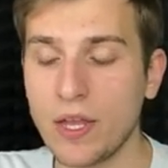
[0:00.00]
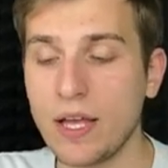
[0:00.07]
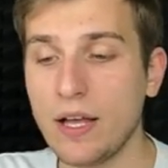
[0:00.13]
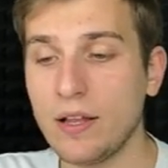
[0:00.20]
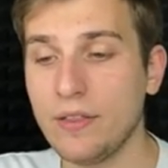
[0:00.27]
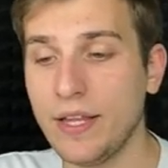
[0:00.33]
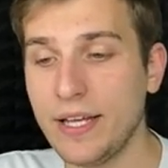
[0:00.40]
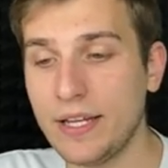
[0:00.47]

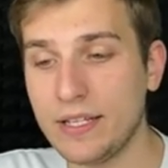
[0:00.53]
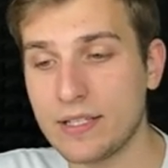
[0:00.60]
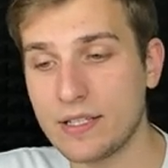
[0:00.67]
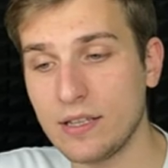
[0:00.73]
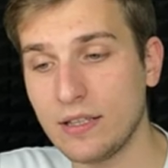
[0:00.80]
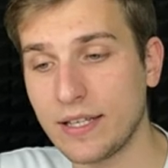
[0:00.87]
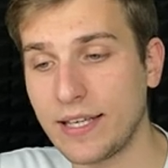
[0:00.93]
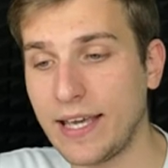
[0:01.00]
that is
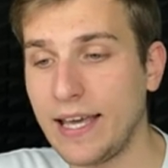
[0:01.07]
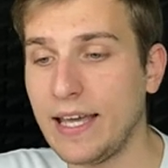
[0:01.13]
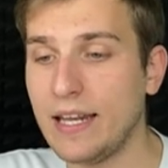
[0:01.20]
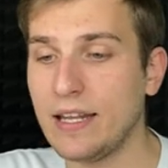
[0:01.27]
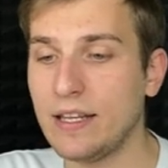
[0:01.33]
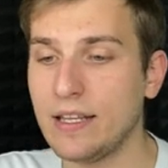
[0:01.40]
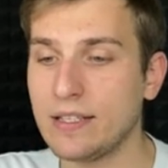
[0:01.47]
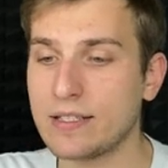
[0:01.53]

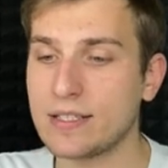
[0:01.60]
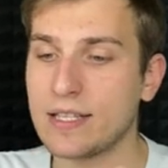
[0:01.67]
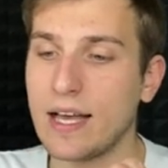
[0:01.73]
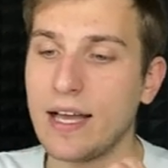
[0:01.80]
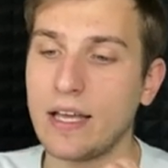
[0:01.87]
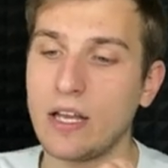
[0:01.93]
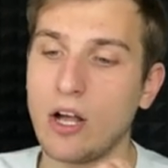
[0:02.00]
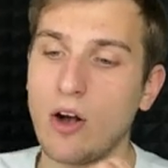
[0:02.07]
located
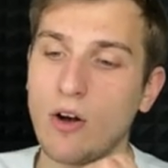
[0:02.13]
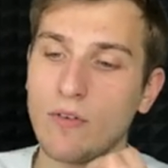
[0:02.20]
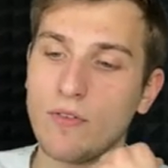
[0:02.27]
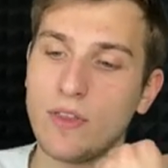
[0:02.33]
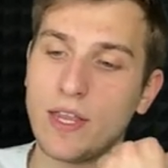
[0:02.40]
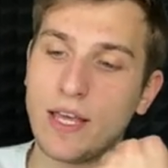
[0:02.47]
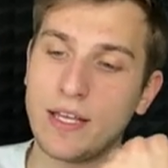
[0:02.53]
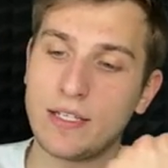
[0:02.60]
inside
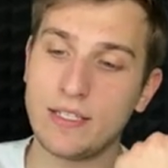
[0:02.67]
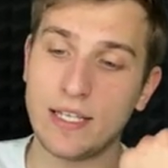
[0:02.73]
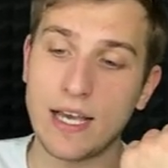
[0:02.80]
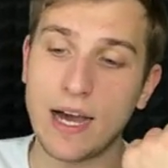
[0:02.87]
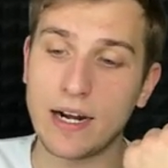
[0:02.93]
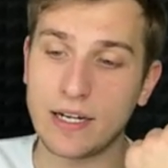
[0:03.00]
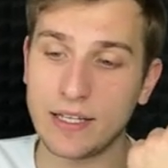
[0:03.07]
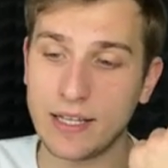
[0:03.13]
of the
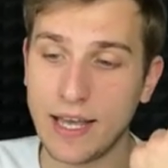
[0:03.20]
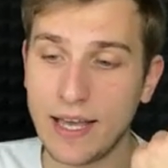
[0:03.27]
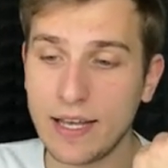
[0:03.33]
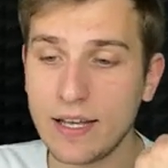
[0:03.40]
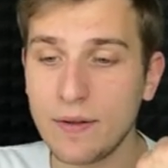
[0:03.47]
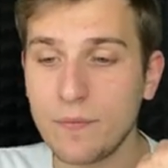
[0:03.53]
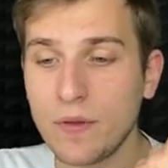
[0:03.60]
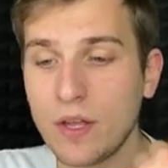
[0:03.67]
TR
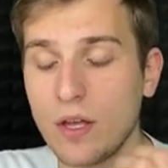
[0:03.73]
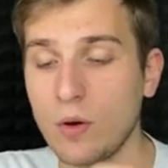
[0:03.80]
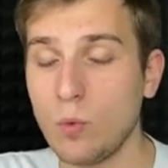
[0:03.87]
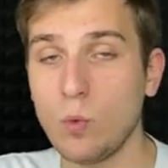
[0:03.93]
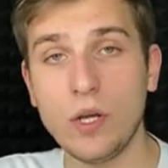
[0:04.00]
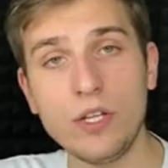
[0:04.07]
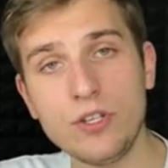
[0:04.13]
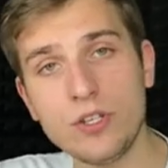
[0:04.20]
tag,
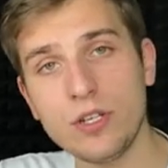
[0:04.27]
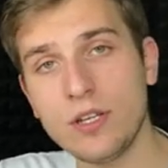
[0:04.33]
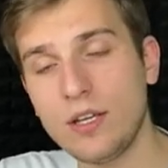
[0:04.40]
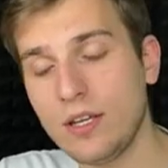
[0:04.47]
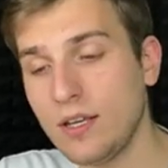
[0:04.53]
which